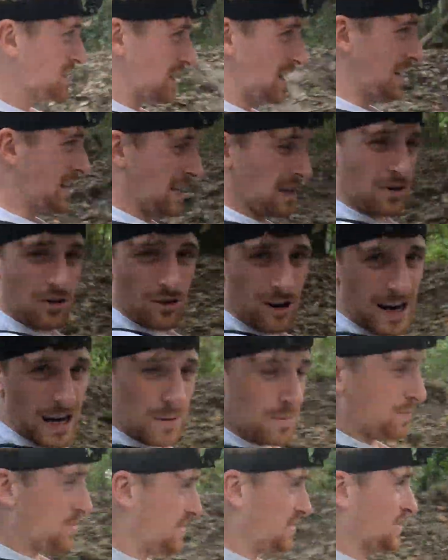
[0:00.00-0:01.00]
and it
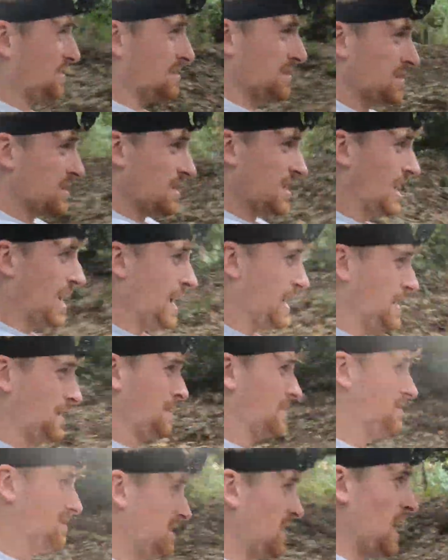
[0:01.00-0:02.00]
grips like
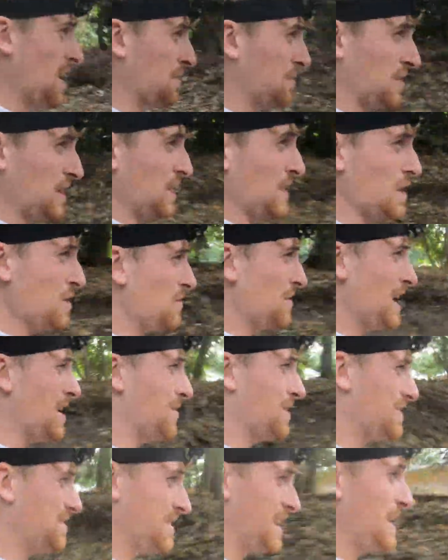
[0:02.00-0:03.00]
nothing you've
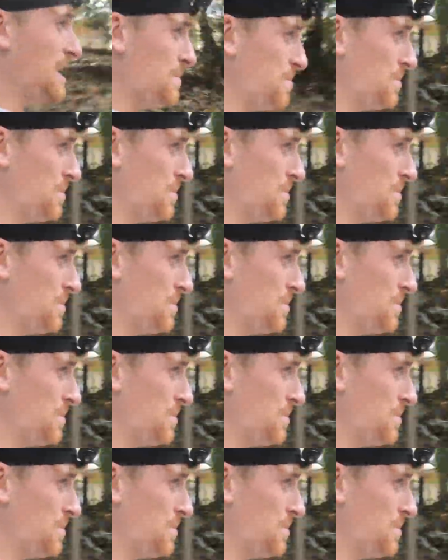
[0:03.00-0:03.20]
ever seen